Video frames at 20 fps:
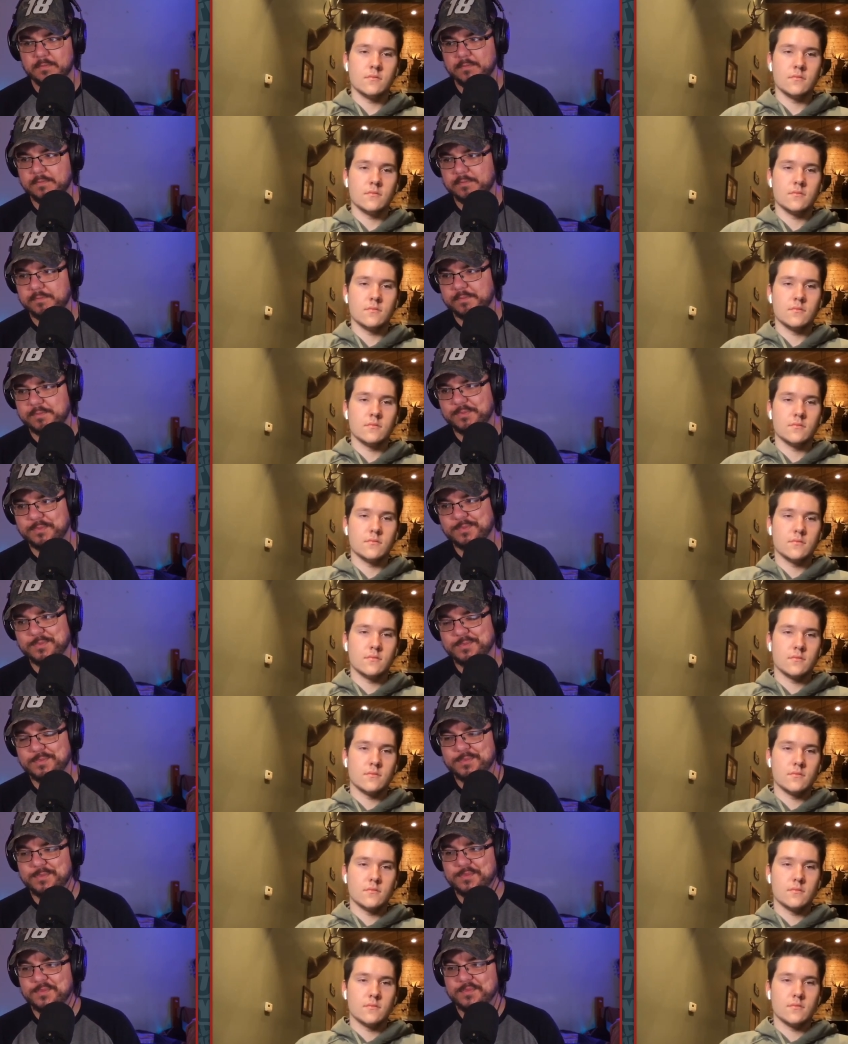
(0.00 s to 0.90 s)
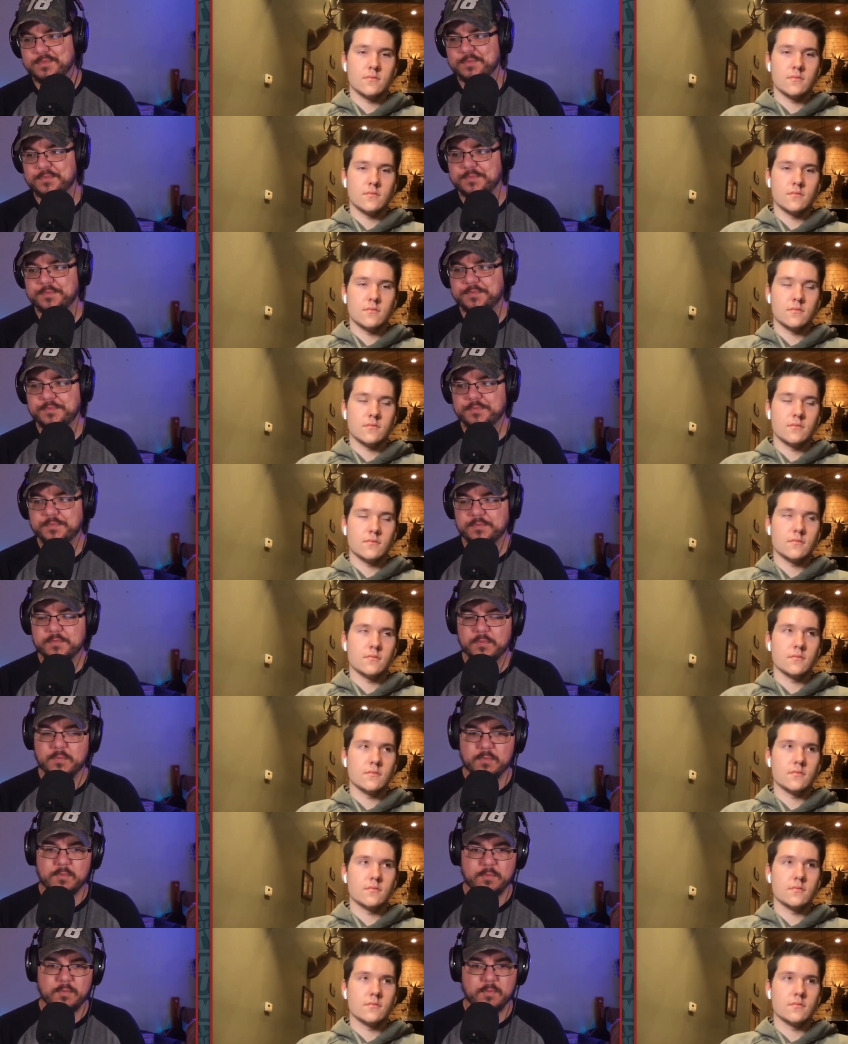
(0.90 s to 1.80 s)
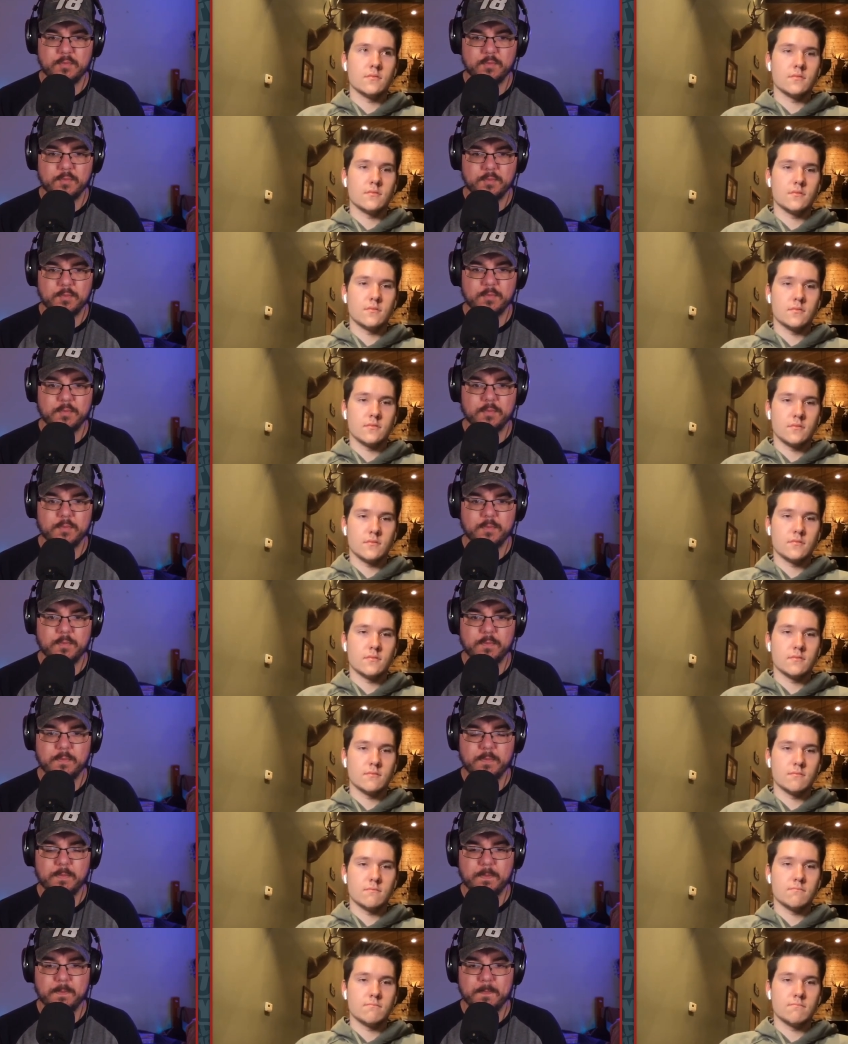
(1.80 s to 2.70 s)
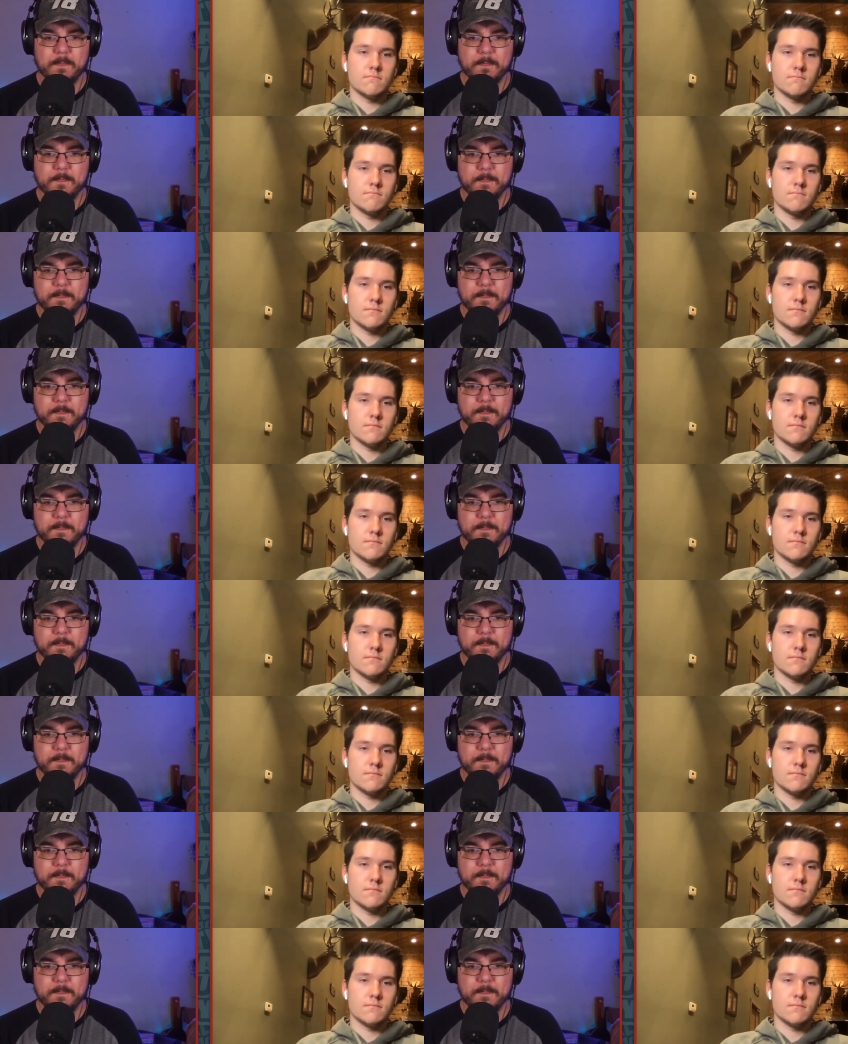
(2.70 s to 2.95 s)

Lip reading: Nothing is said.